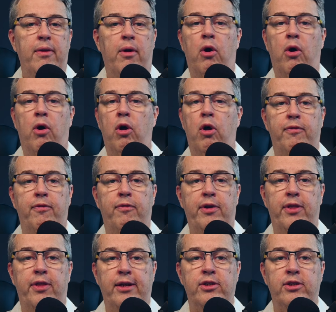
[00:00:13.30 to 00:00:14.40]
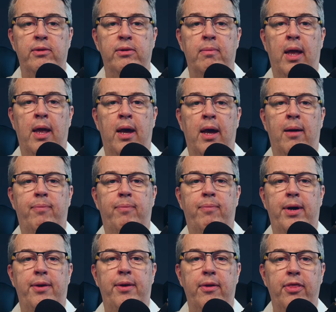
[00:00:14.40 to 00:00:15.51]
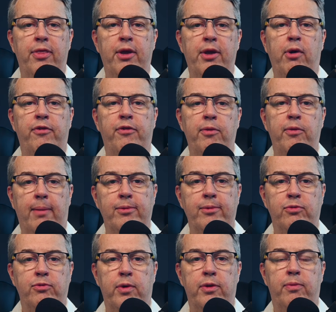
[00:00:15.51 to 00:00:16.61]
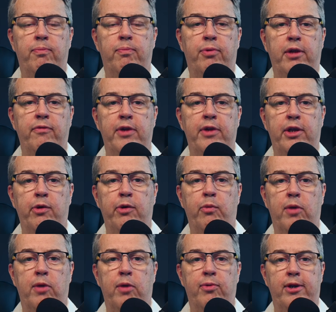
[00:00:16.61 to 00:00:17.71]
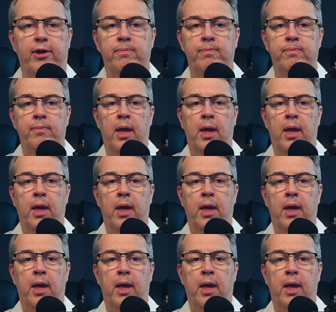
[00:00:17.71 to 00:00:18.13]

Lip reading: All perfect things. But there are a few problems with putting video on WordPress.